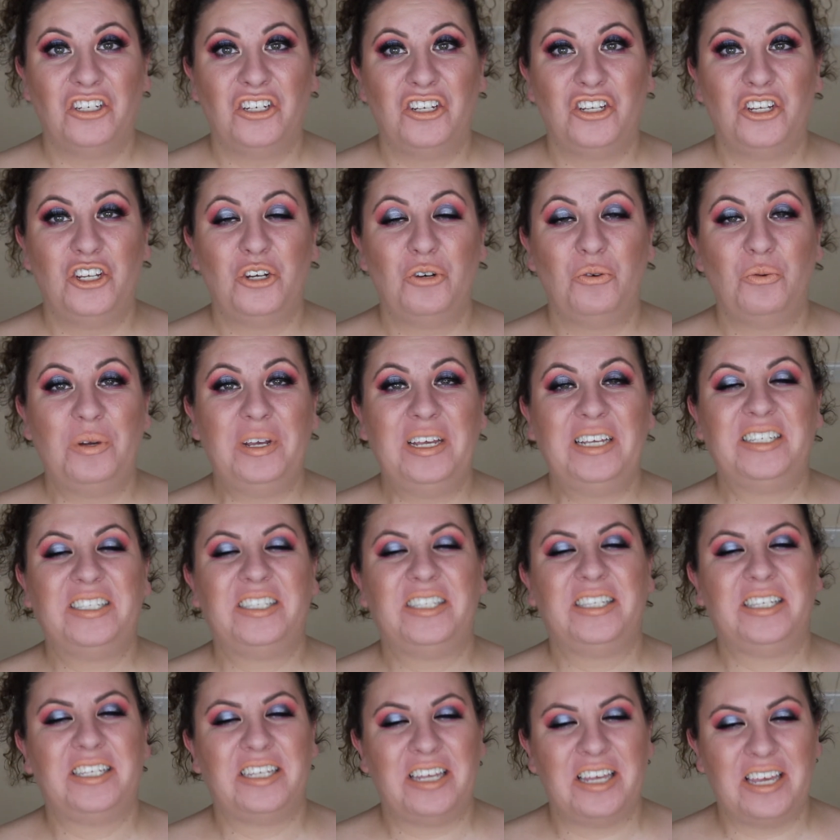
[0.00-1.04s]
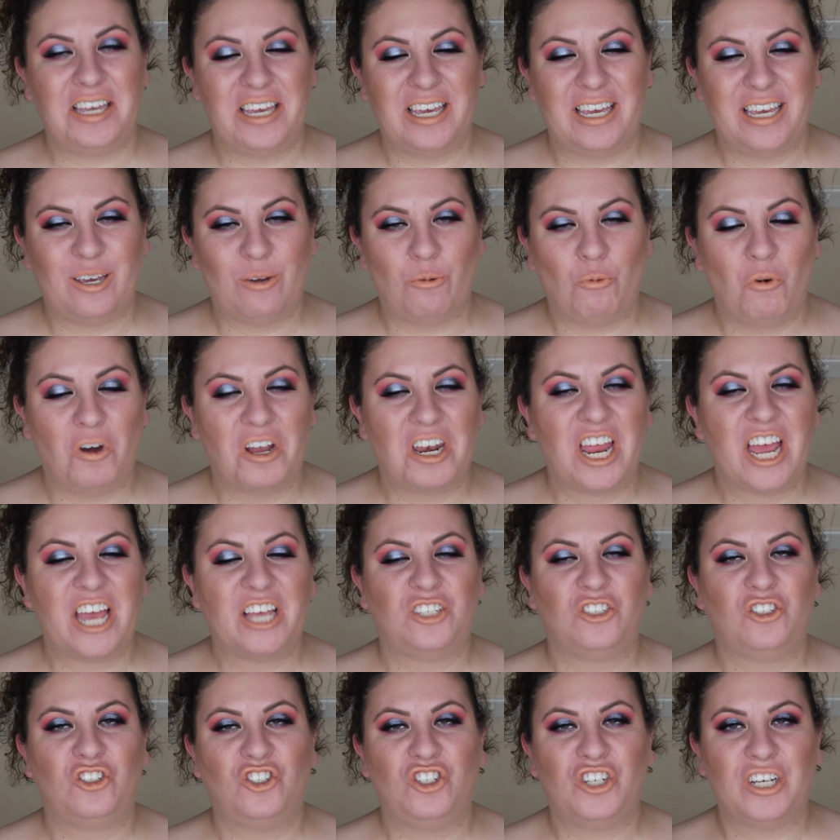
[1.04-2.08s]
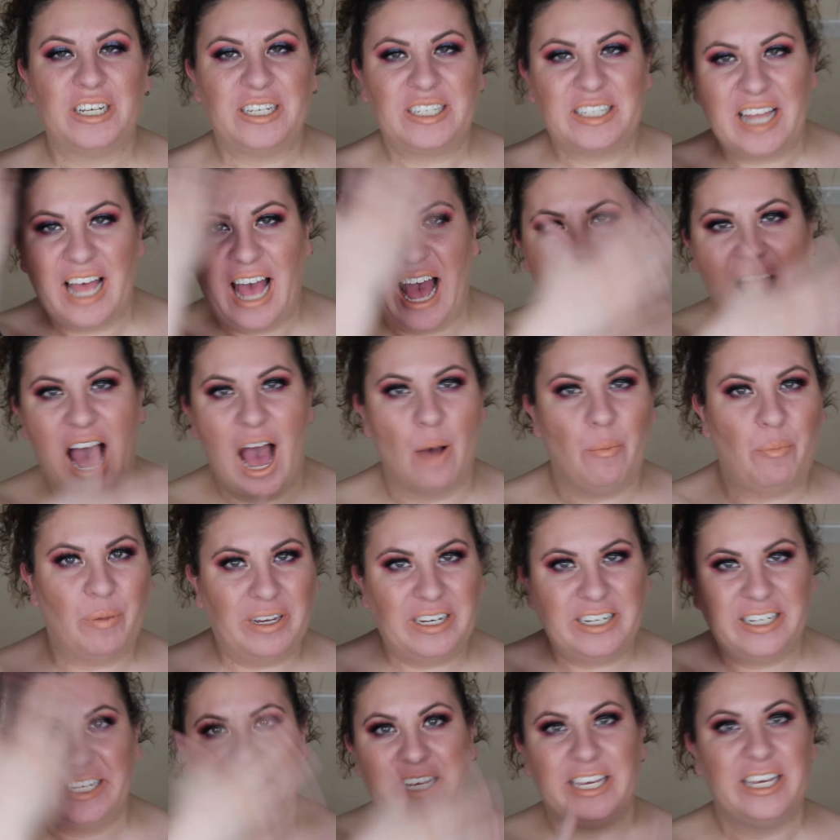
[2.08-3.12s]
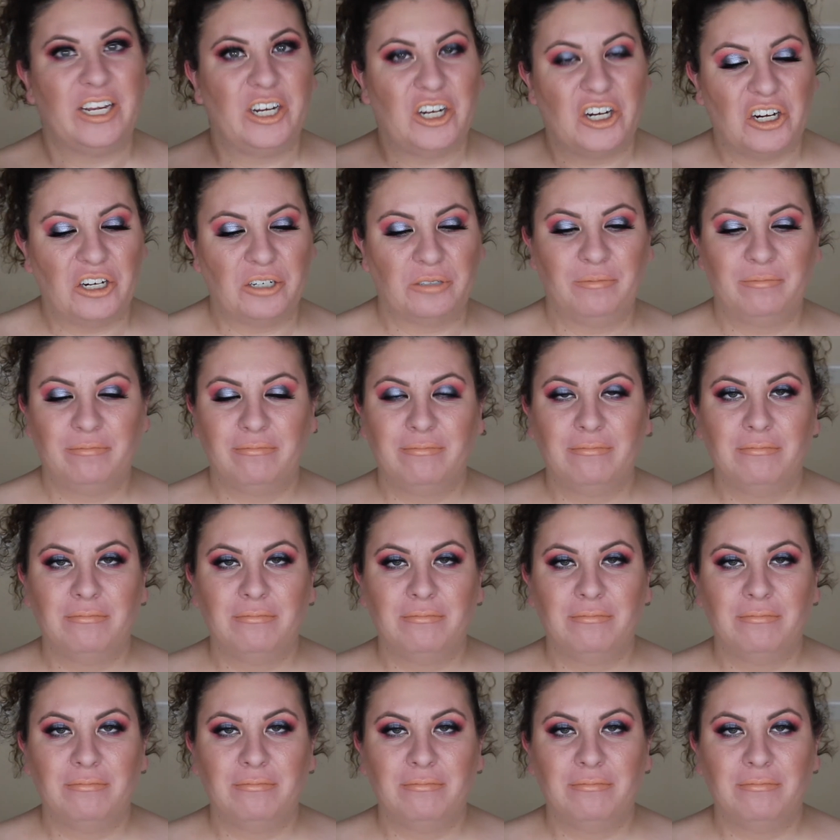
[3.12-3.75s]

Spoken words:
Do we see what has just happened here?